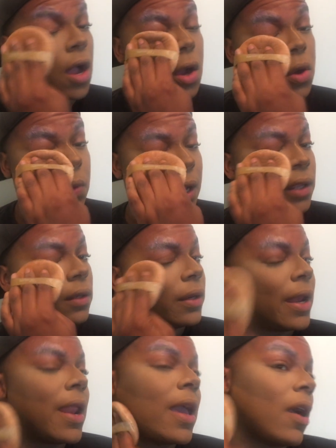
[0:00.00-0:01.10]
Alright,
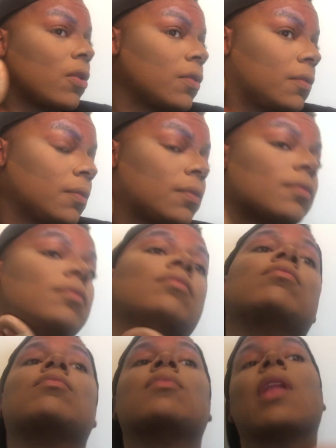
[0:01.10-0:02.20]
now
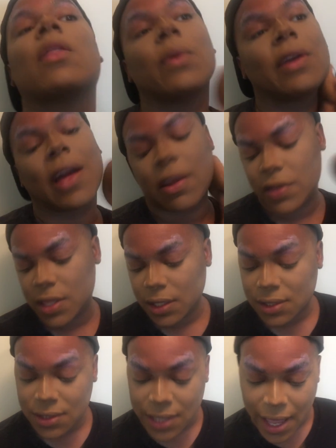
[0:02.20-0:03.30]
that we got
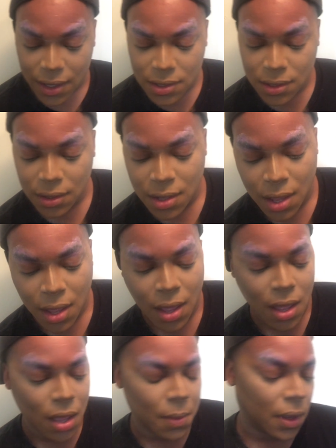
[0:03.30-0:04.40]
everything set,
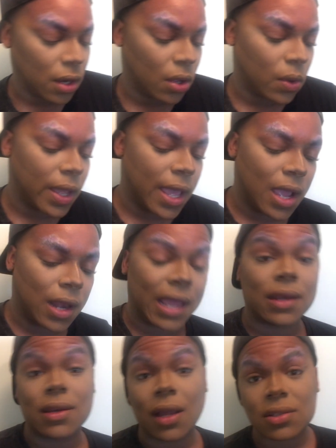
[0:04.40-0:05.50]
we're going to go ahead
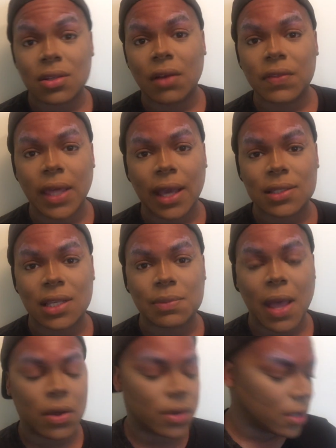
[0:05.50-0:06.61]
and dust off the excess
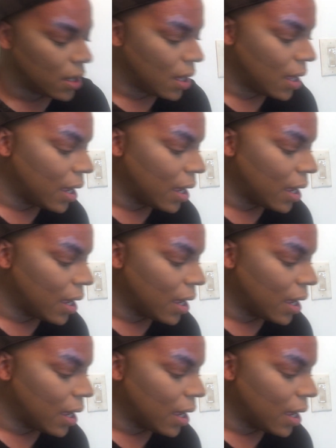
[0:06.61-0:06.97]
powder.